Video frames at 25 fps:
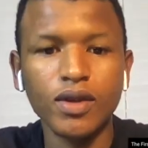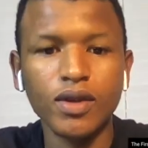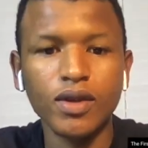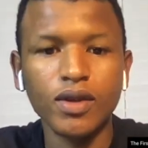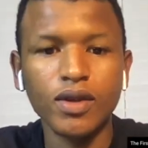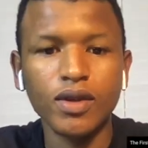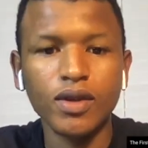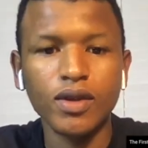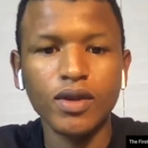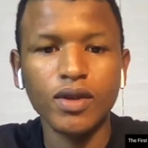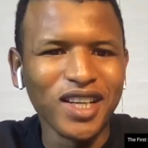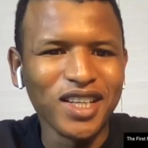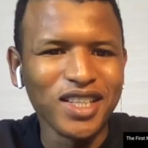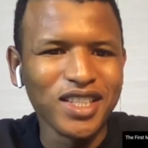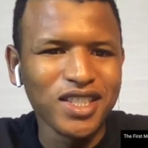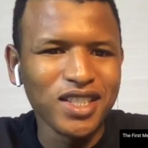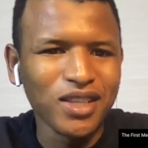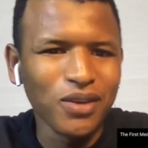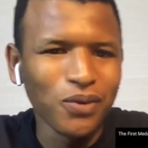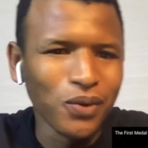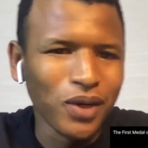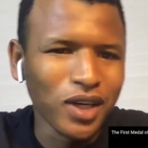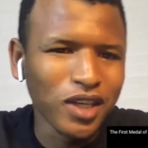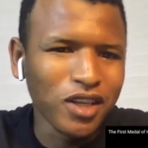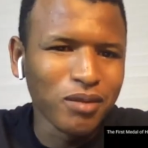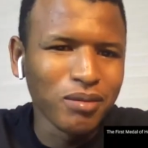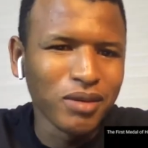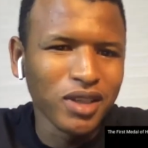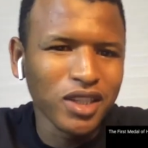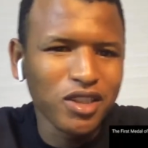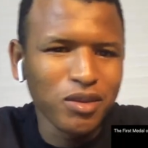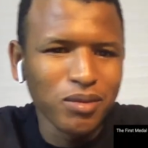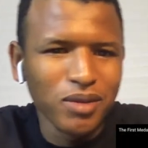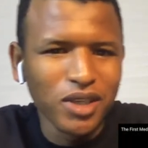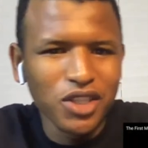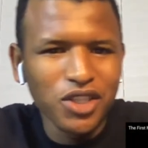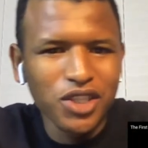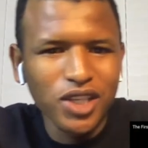hello guys welcome back
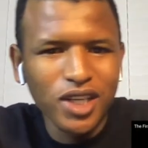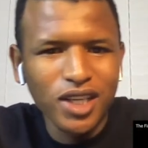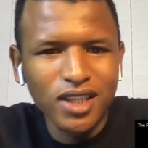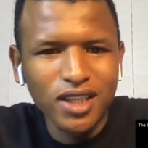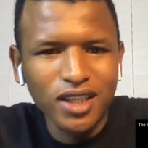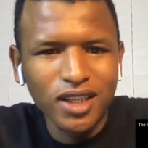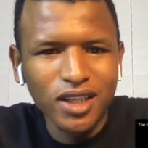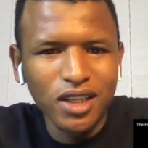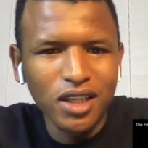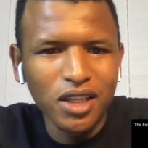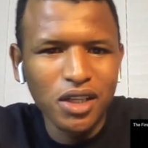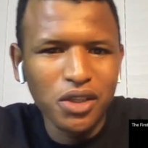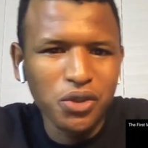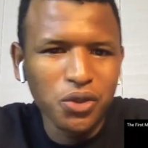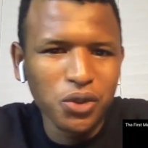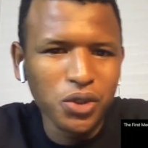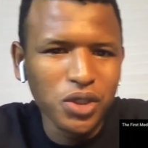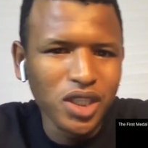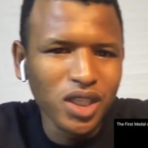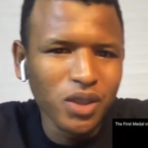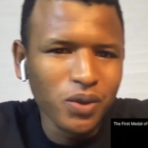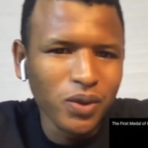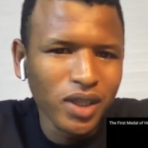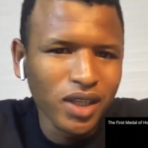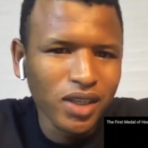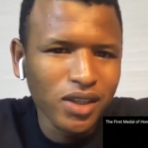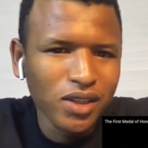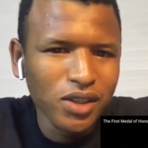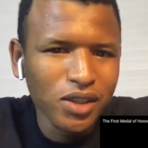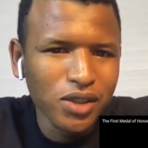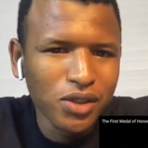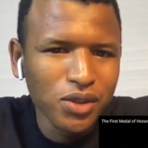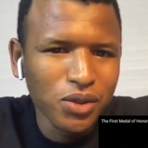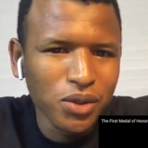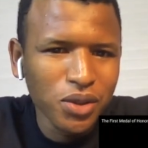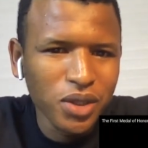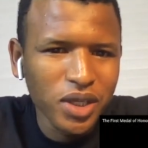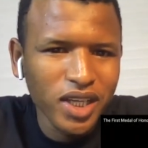to my channel today we are
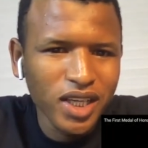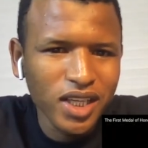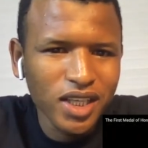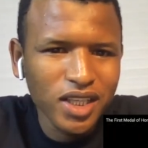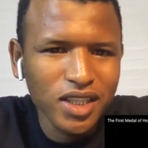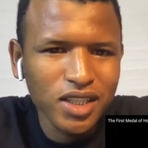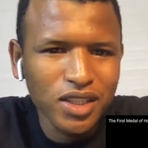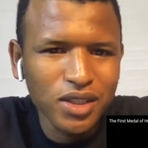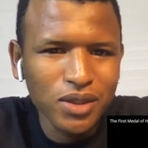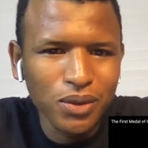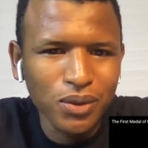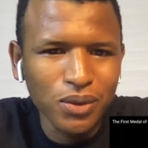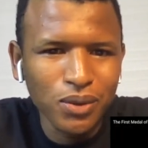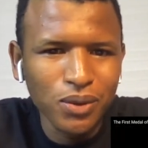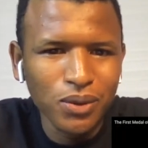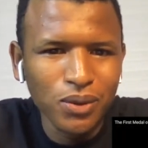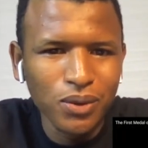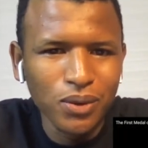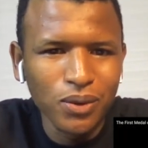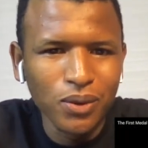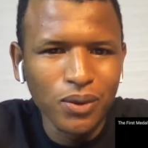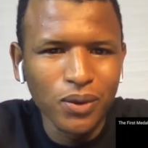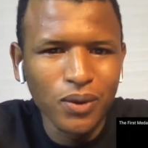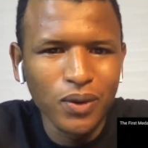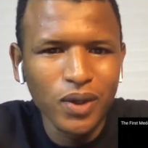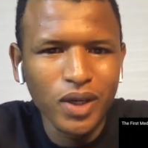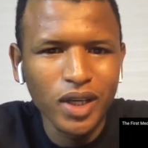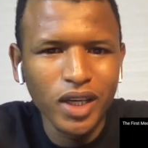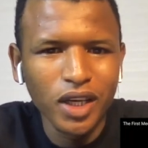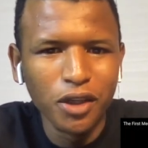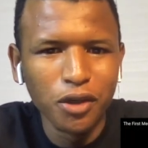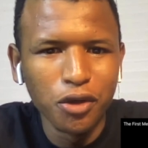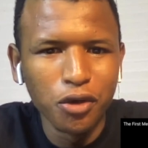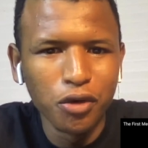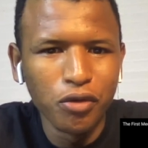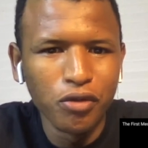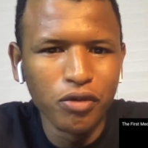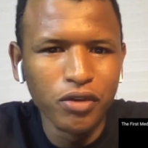going to react to a
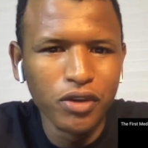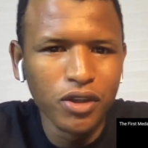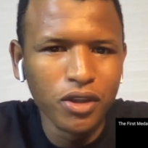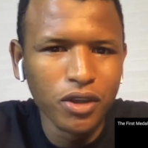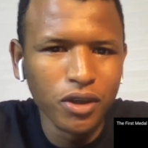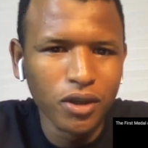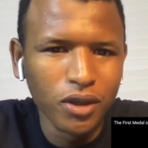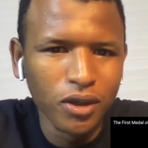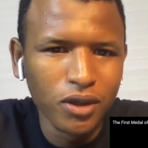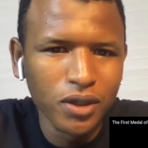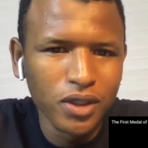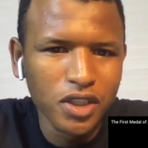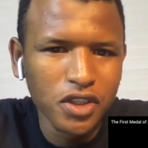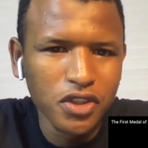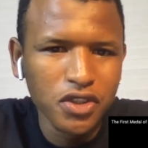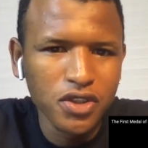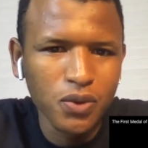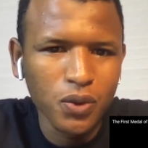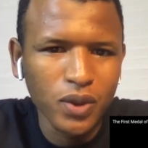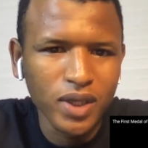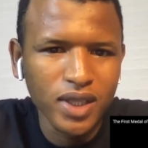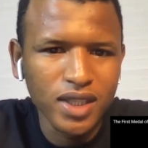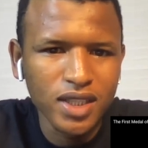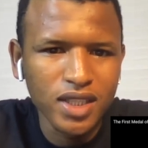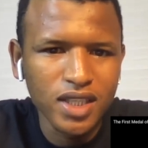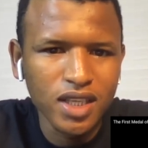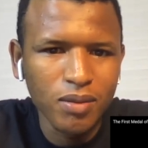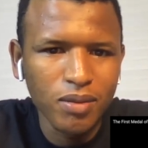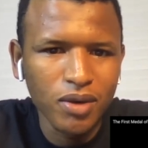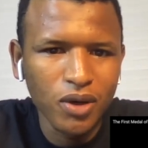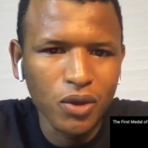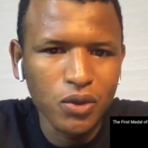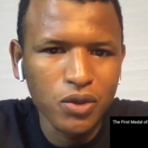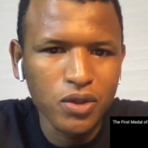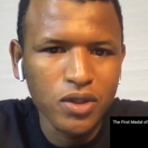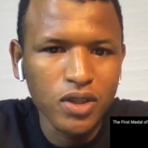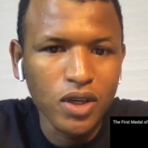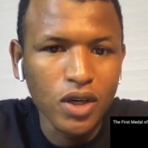new video this one is
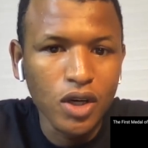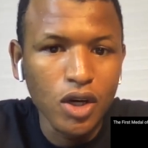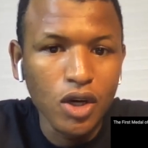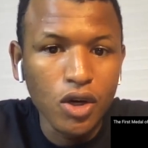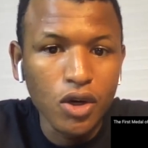about